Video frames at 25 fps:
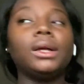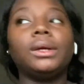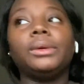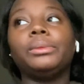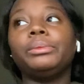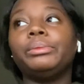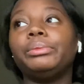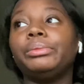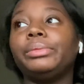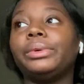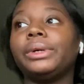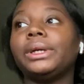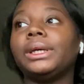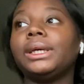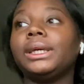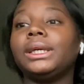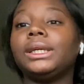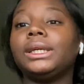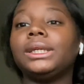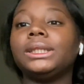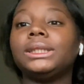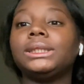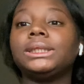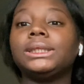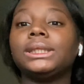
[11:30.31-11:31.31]

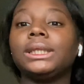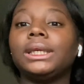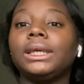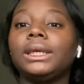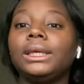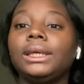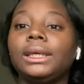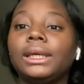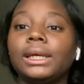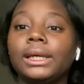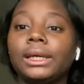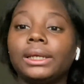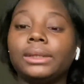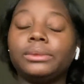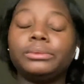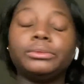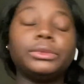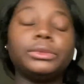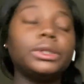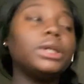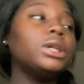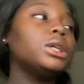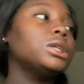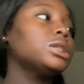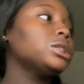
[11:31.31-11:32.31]
But yeah,
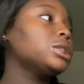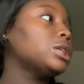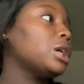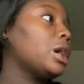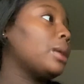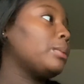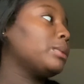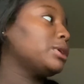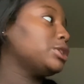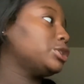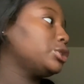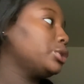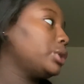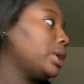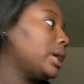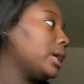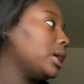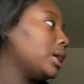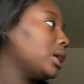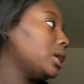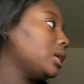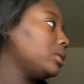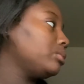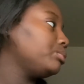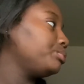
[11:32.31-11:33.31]
so I'm gonna do that.